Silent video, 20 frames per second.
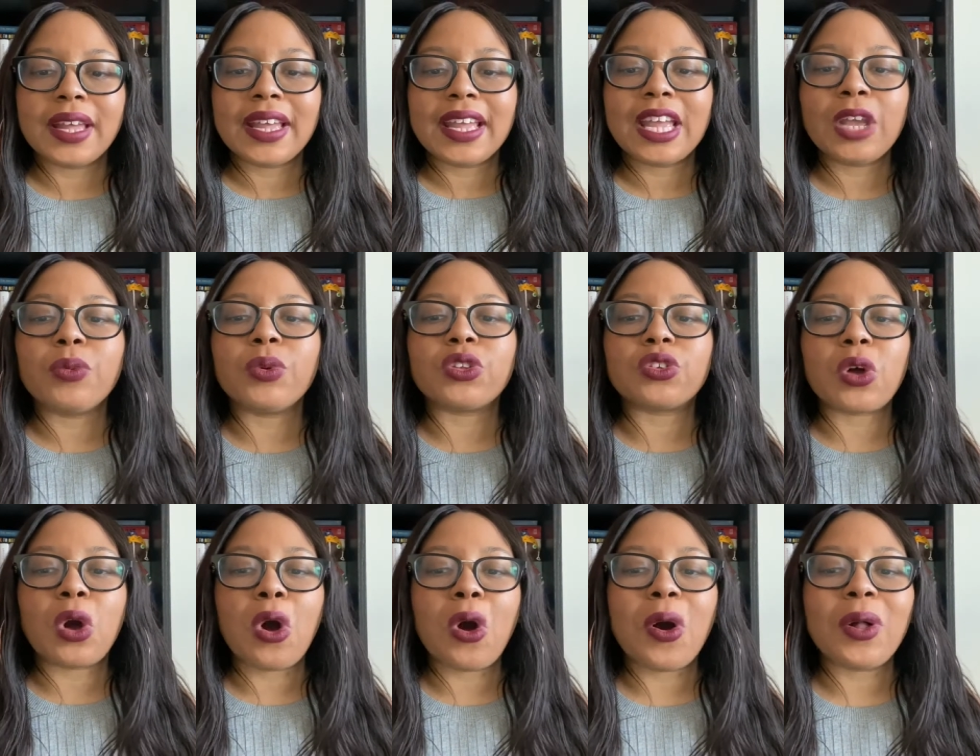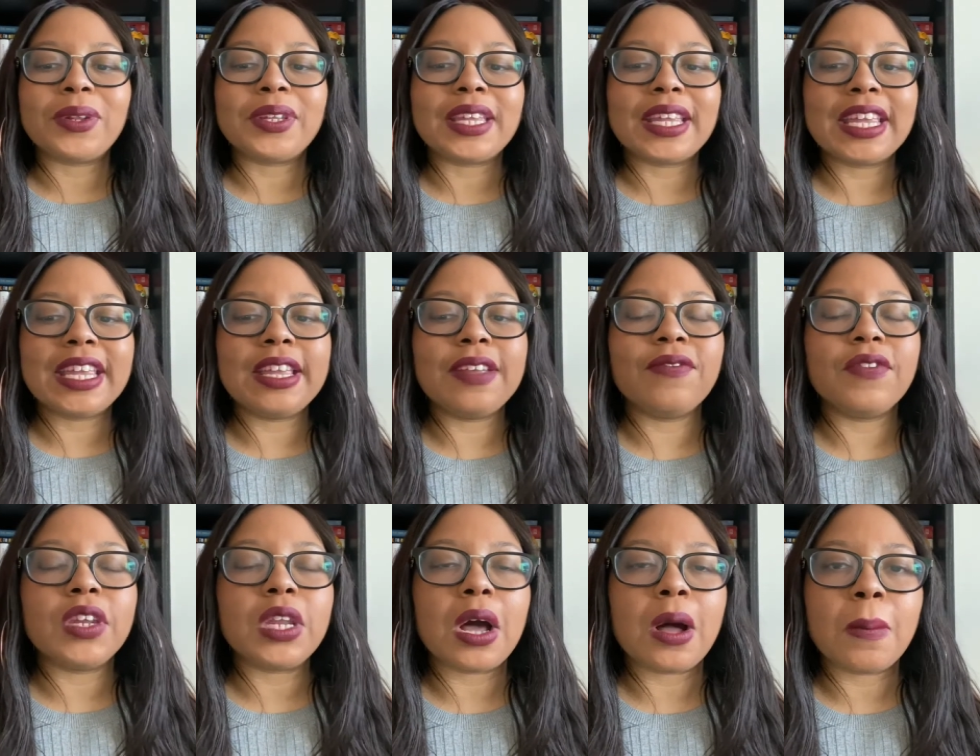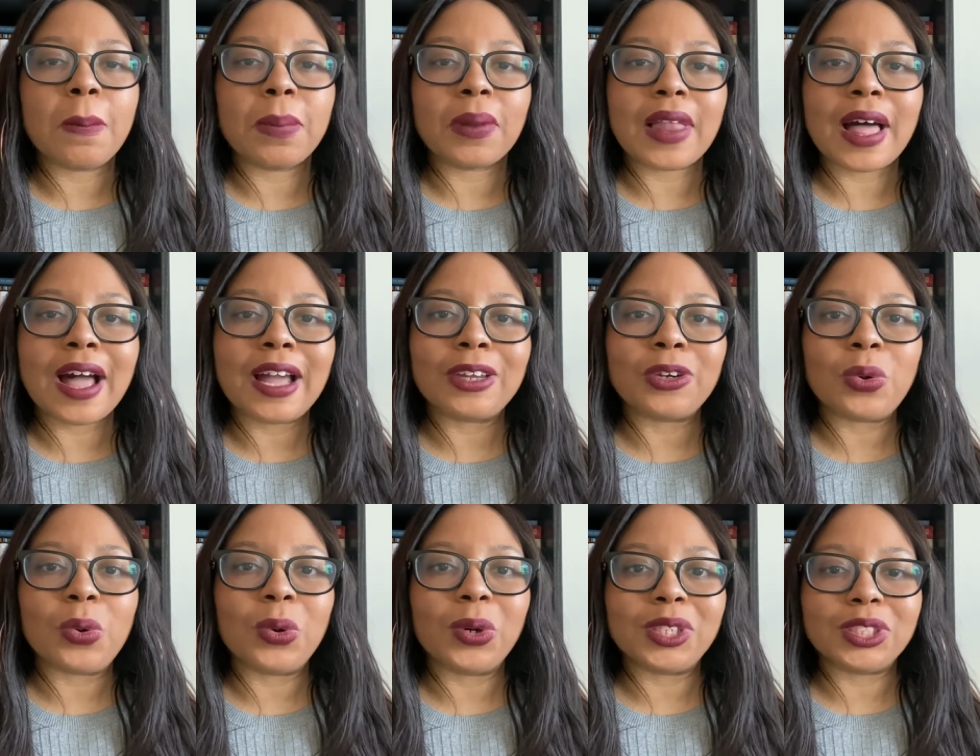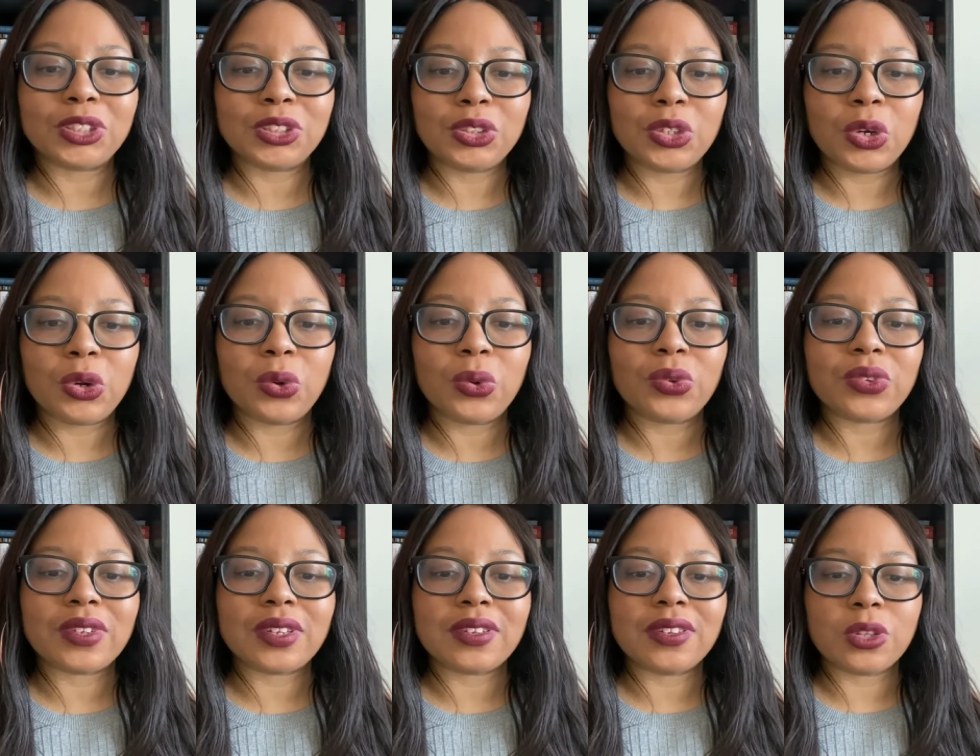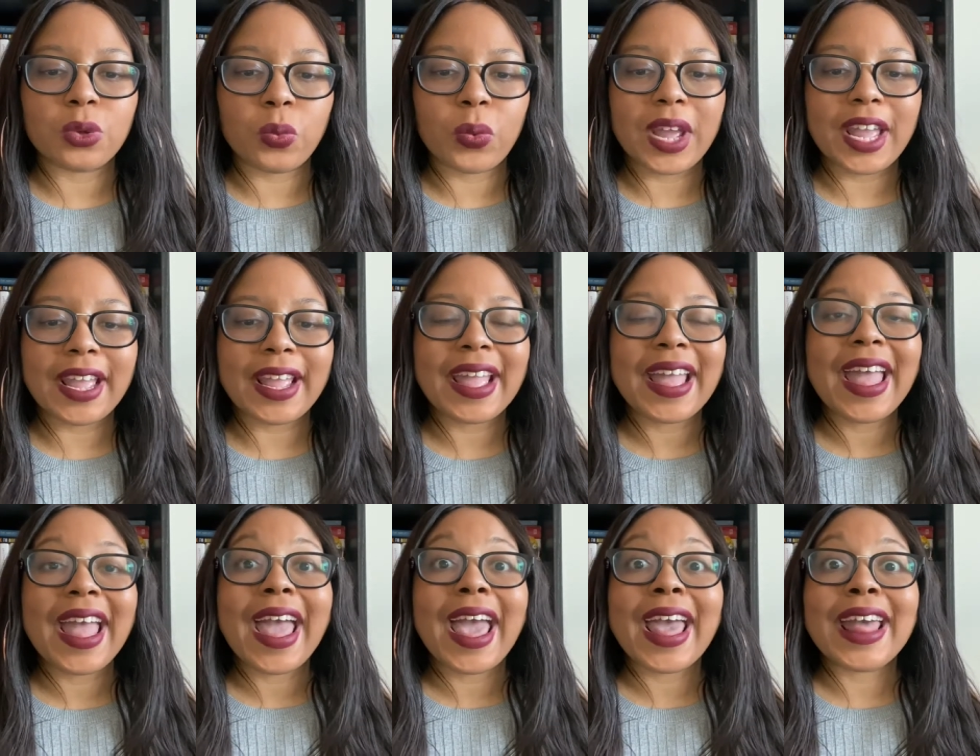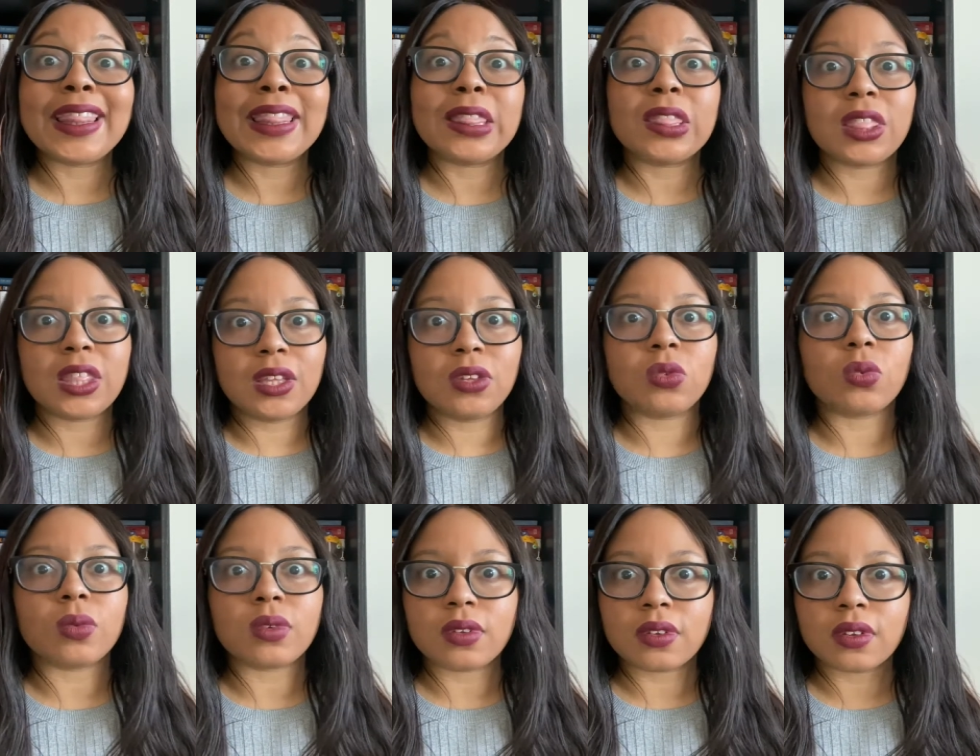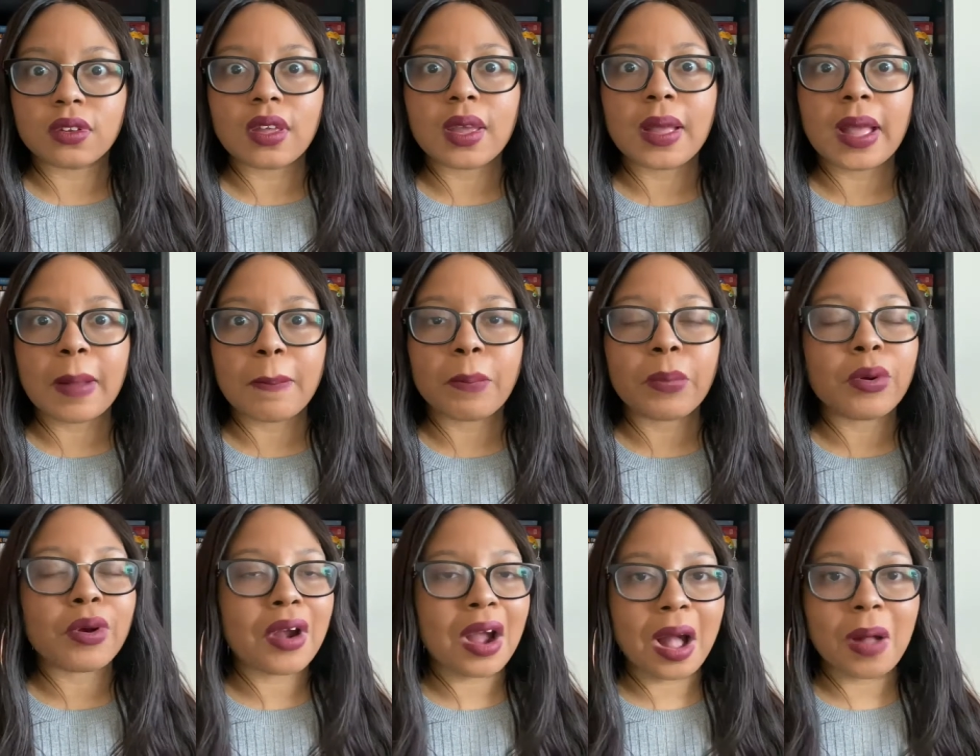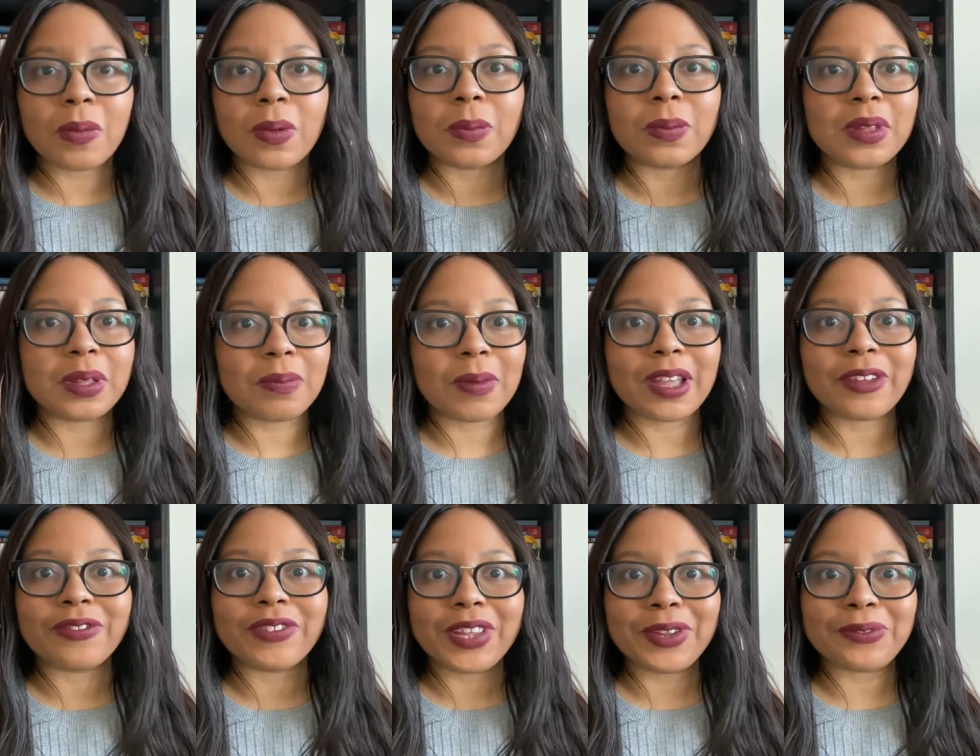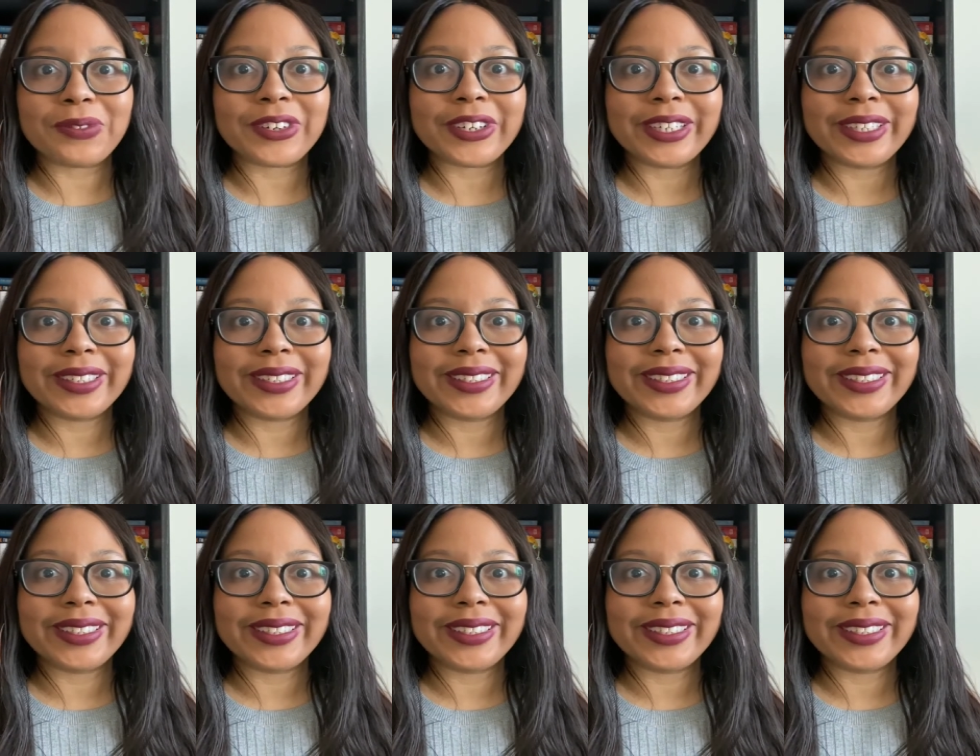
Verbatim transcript: it was called Even a Blind Horse Knows the Way. And this was probably my favorite.